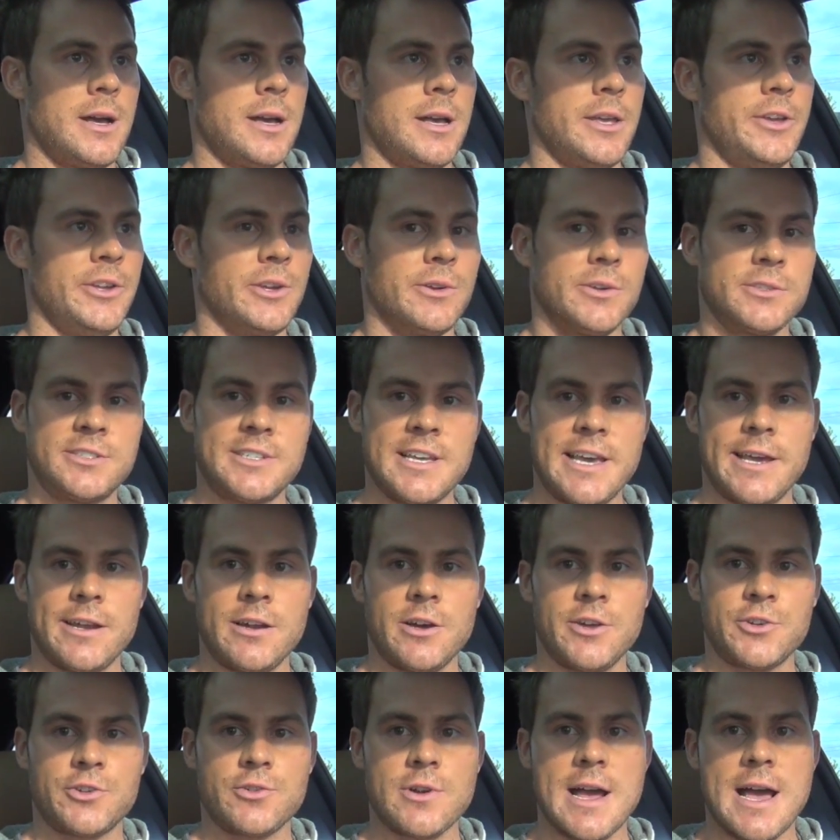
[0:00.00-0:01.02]
you know, staying
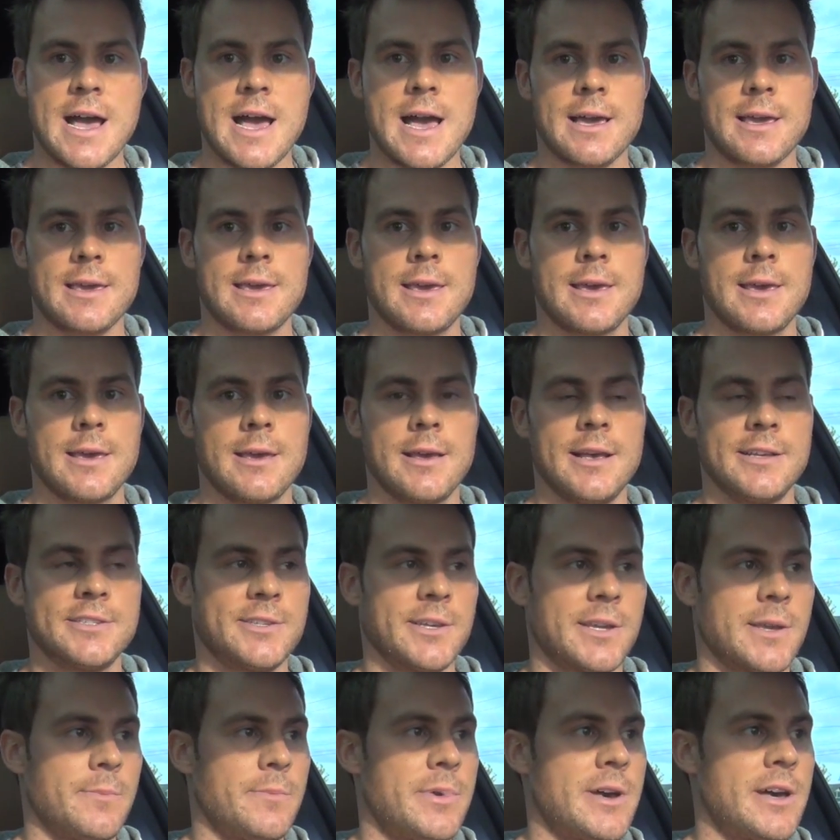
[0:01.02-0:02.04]
on track as
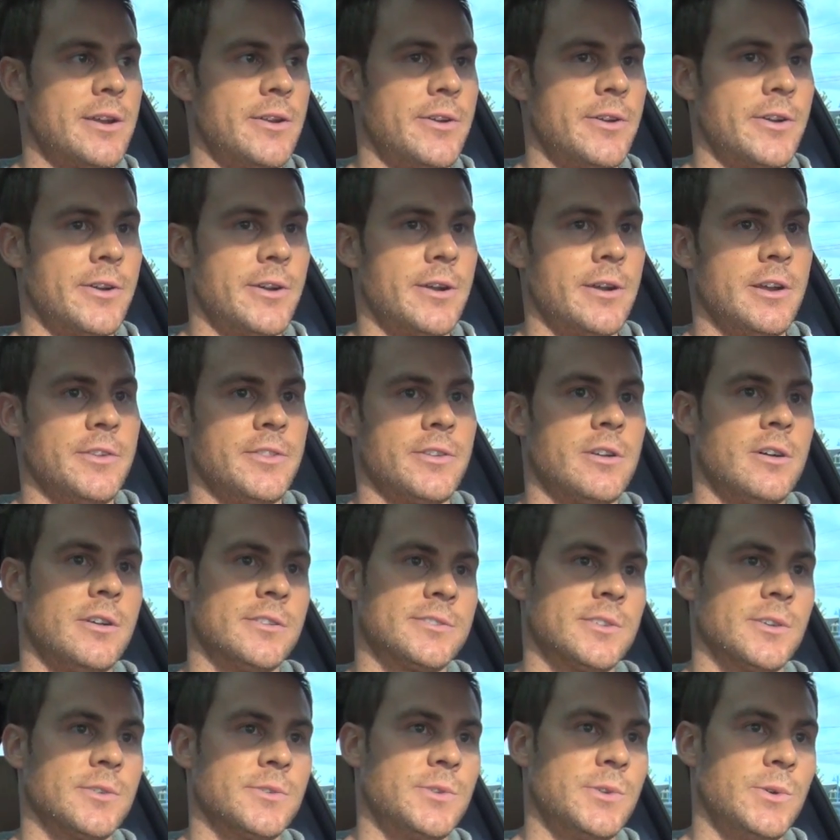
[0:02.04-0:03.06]
a competitor, and then
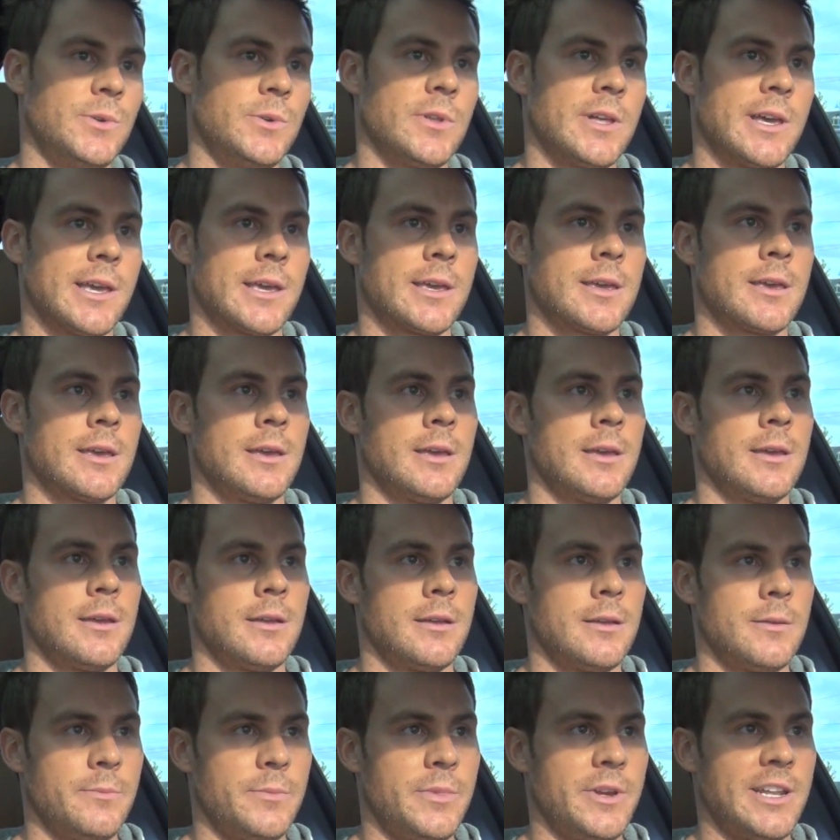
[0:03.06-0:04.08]
also too, like
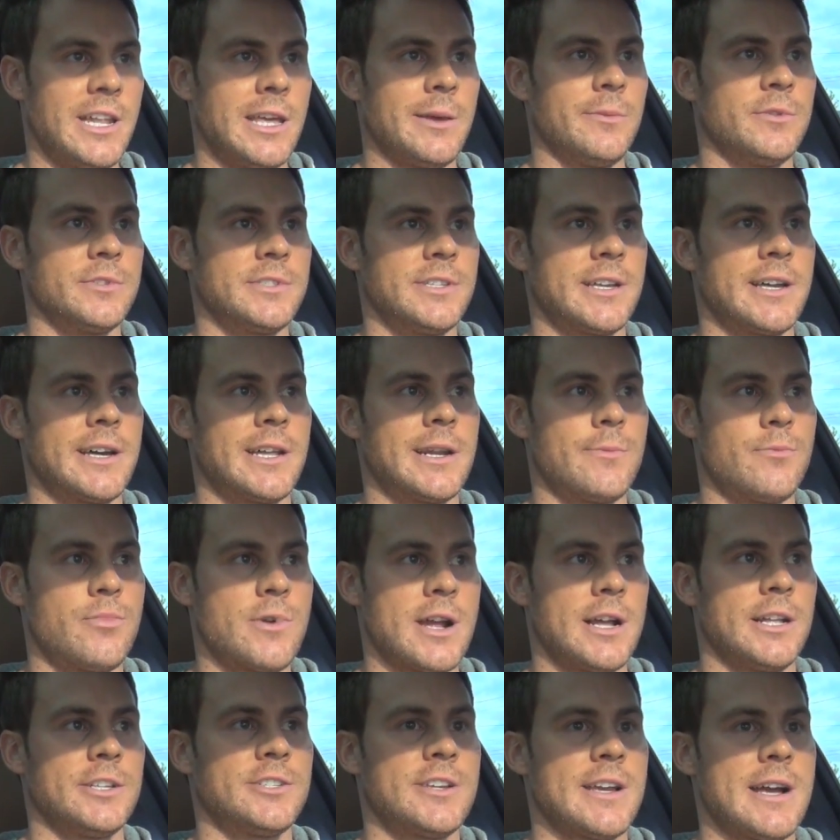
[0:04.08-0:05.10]
being able to kind of
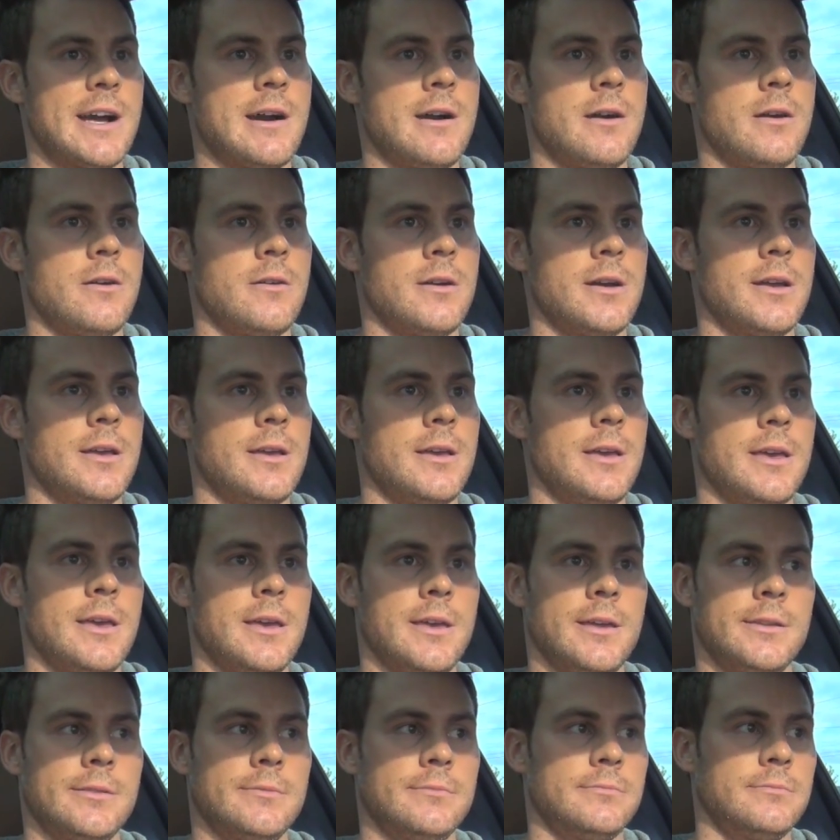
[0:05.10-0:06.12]
branch out
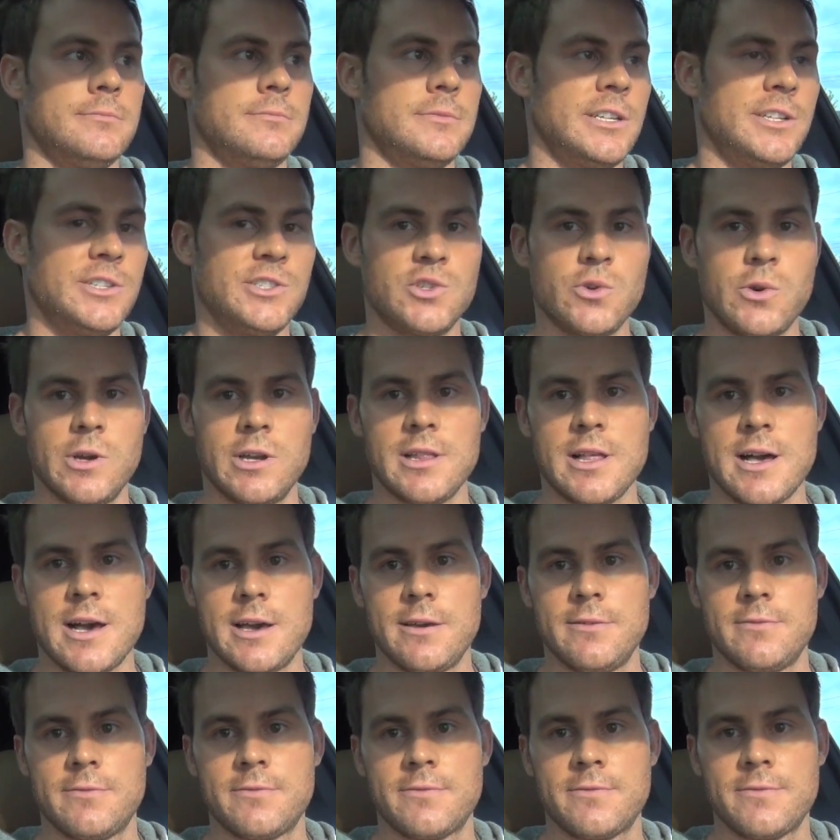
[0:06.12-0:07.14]
and enjoy
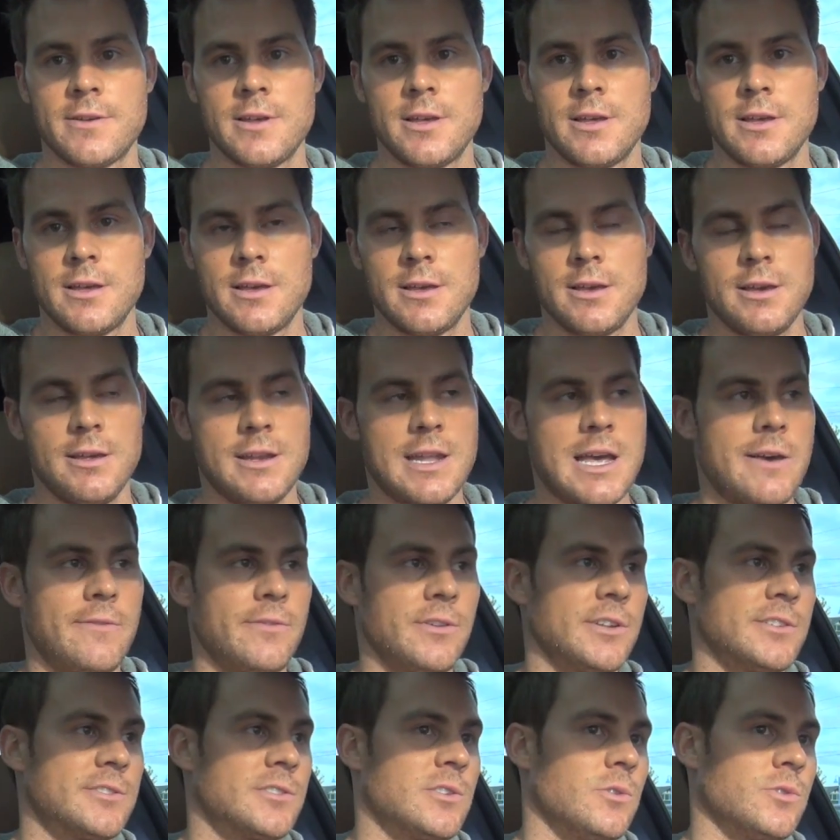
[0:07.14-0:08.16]
life and have
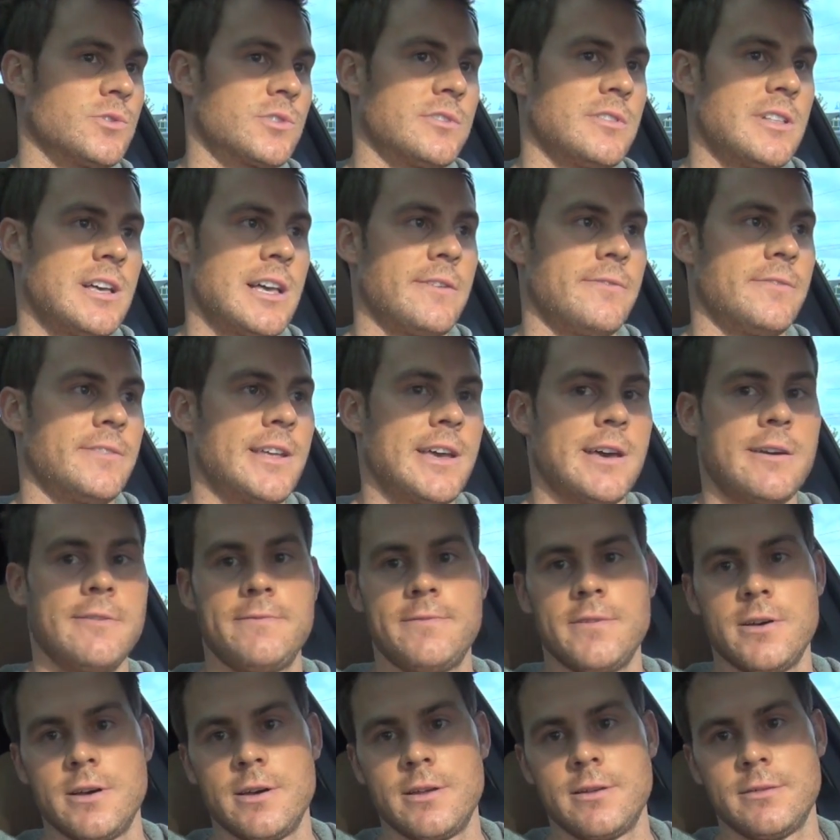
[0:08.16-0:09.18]
a good social life and have
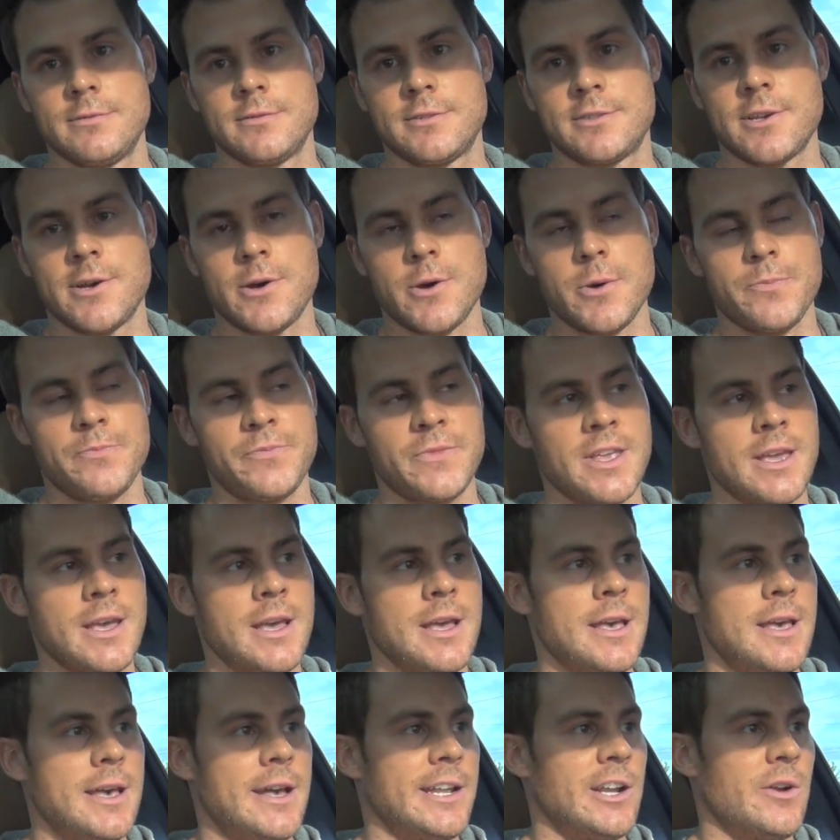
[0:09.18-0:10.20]
fun. So
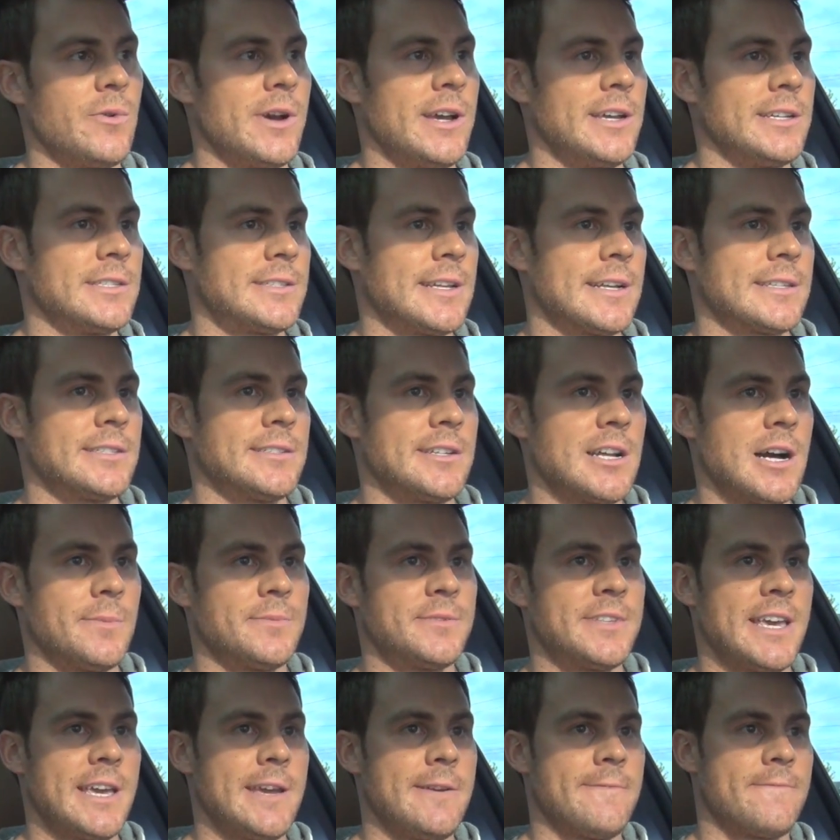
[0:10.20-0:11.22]
anyways, that's an
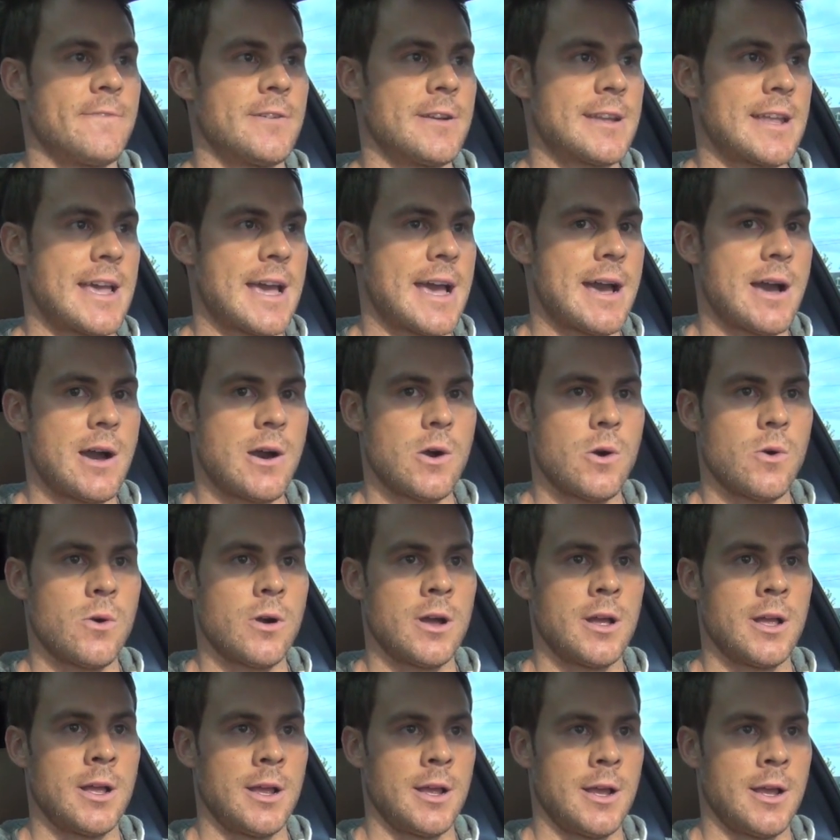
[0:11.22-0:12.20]
update for now.